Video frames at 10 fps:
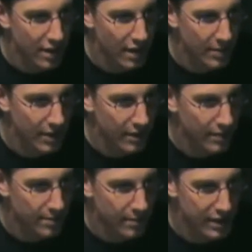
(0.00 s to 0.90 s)
I mean,
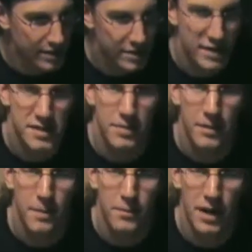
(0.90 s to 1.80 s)
it makes no sense to me.
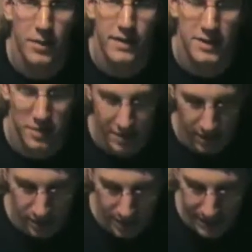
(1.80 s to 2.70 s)
But anyway, that's what it's
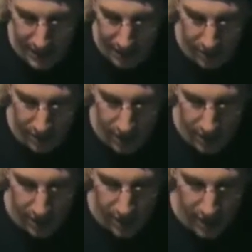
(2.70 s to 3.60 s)
called. So they slide out their card,
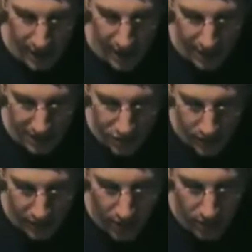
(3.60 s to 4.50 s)
and in
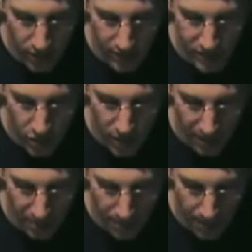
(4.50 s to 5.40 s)
doing the all-around
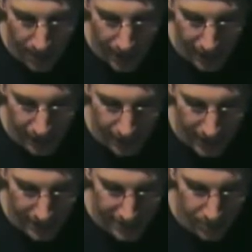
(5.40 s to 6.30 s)
square-up, I
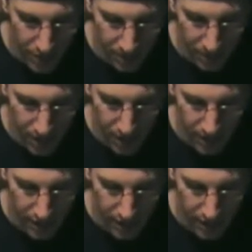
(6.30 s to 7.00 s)
glance the bottom card.